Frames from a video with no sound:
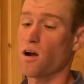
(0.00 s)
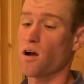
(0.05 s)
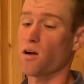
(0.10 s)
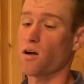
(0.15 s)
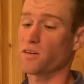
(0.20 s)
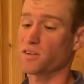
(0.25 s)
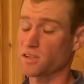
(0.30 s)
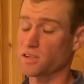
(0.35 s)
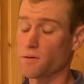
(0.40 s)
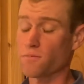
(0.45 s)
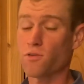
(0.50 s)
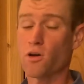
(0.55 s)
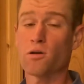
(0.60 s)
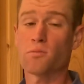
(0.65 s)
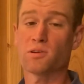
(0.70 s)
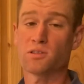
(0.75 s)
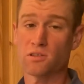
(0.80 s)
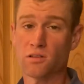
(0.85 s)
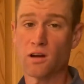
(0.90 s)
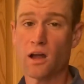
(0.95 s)
Some
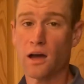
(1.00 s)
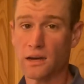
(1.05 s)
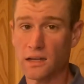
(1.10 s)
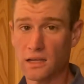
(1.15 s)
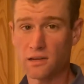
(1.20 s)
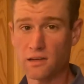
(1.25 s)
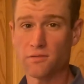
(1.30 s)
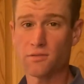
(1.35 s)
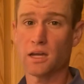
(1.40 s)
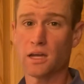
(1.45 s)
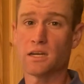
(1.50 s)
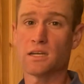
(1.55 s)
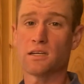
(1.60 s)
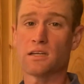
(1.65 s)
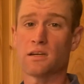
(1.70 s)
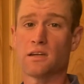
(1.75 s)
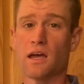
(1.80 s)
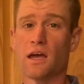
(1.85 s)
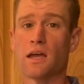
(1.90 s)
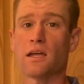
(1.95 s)
farmers are not innovating
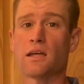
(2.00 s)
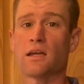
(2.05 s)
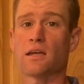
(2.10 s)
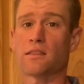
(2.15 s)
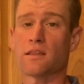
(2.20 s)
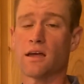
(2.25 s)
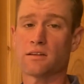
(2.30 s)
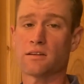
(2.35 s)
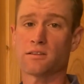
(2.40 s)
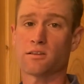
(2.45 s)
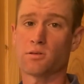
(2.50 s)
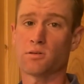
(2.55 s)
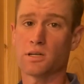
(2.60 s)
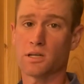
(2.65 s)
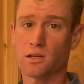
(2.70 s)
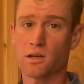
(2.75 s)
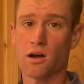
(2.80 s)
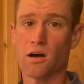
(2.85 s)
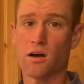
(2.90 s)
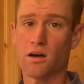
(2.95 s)
today, and that's going to
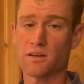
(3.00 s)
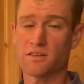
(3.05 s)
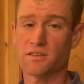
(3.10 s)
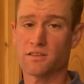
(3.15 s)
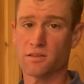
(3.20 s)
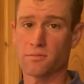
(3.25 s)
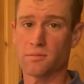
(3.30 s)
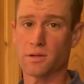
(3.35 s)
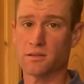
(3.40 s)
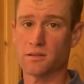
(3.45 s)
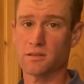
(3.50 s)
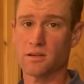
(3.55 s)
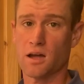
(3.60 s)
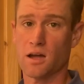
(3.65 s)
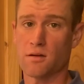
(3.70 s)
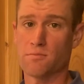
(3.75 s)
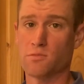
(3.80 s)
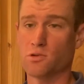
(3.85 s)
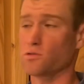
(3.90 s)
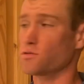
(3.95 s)
cost them as
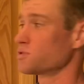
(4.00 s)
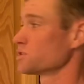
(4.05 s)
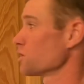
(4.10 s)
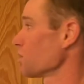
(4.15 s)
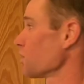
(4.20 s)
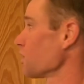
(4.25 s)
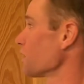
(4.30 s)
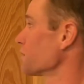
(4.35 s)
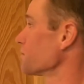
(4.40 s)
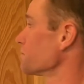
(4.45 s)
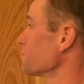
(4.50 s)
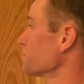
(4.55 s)
time moves on.